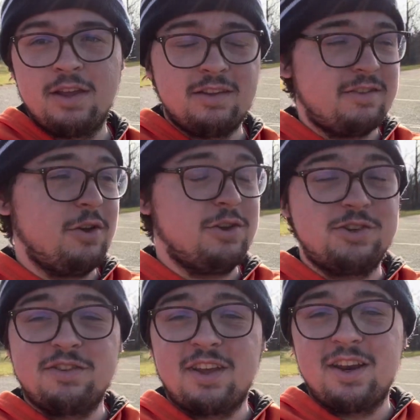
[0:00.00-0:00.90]
So you're
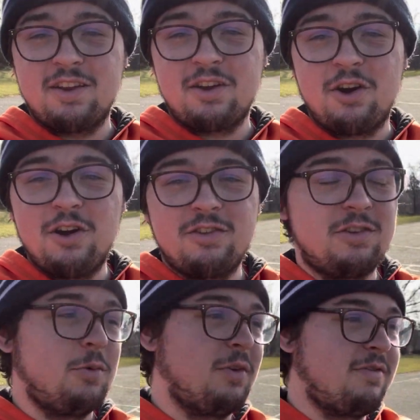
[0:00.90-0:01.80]
just getting into cars and
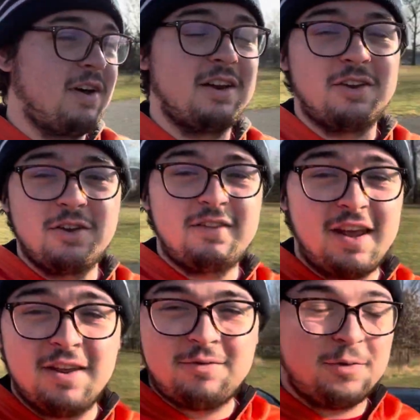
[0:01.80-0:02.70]
you want to find good,
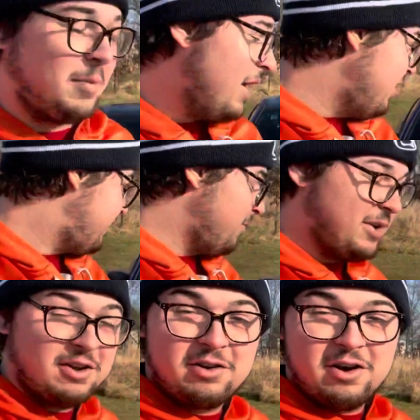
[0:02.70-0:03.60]
tasteful mods to make
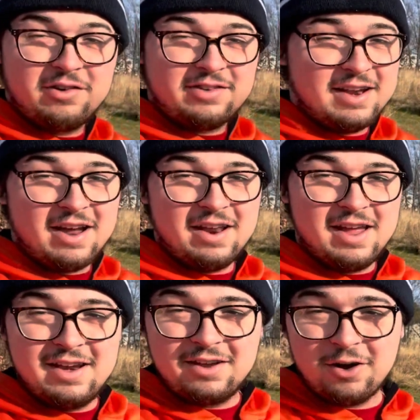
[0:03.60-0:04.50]
your car stand out at
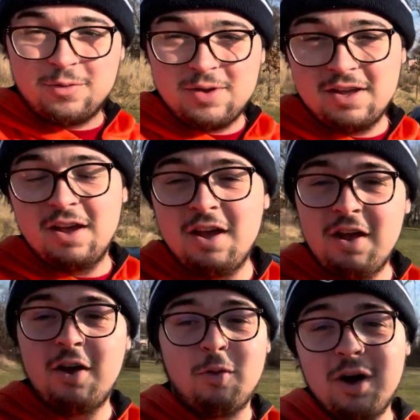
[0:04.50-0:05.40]
any car meet,
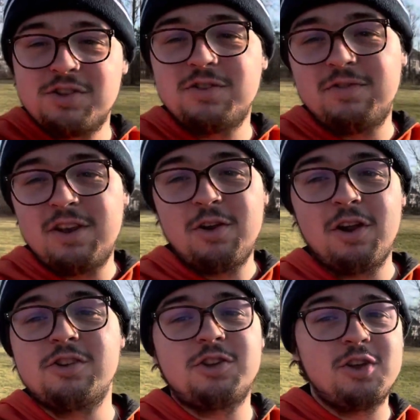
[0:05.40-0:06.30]
watch this video and
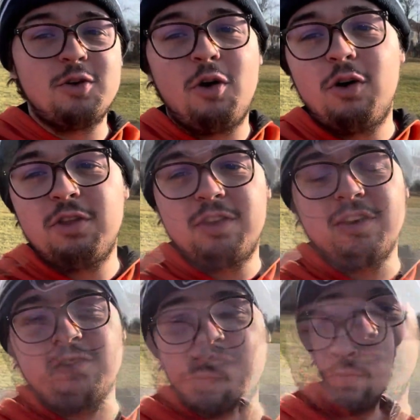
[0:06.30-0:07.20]
I'll show you all the
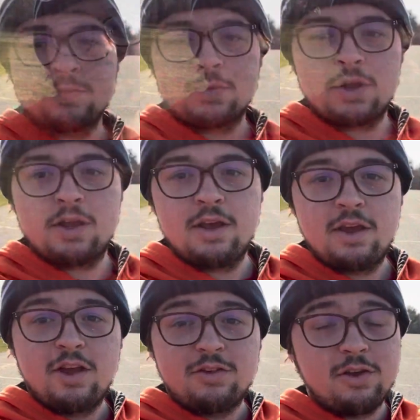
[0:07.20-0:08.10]
things you need to know.
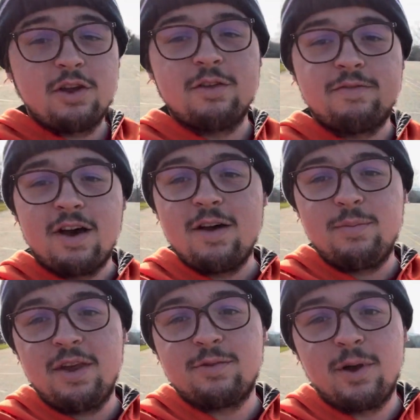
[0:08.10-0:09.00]
So here are the 5
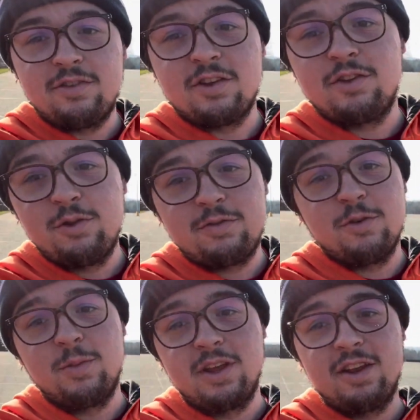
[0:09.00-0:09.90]
best mods you can do for a
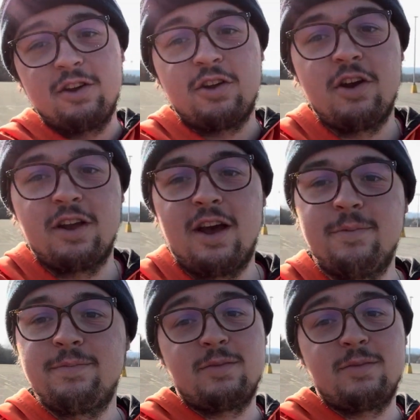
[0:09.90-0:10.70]
beginner car guy.